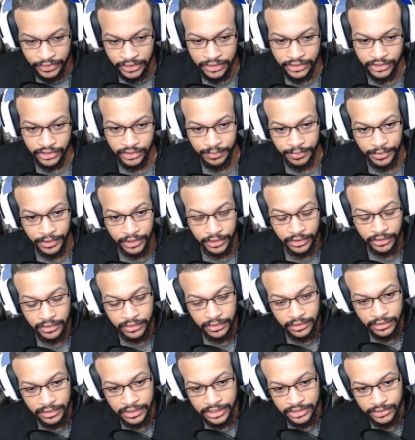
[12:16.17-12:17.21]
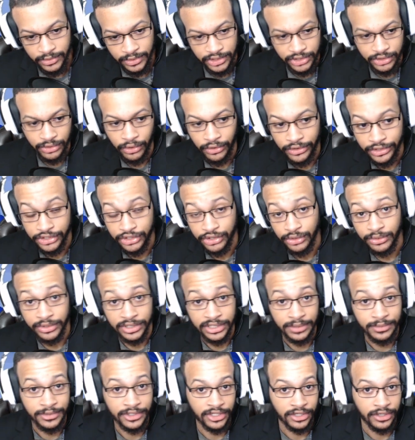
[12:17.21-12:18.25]
So this is what you always do when
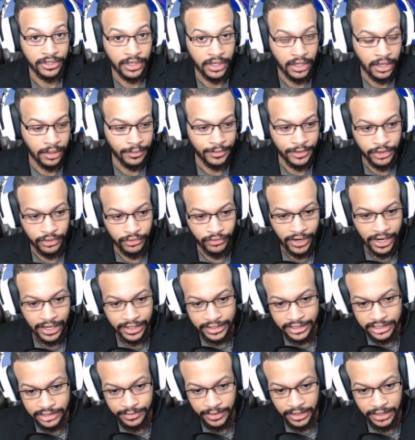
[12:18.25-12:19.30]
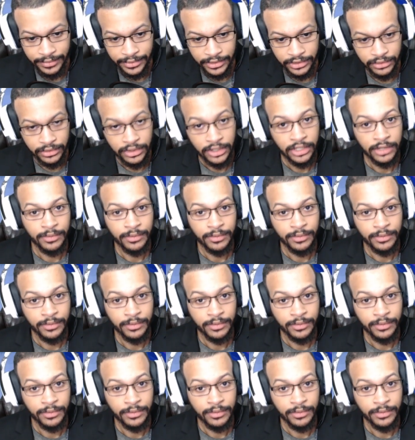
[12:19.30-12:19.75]
someone's gonna rocket spam you.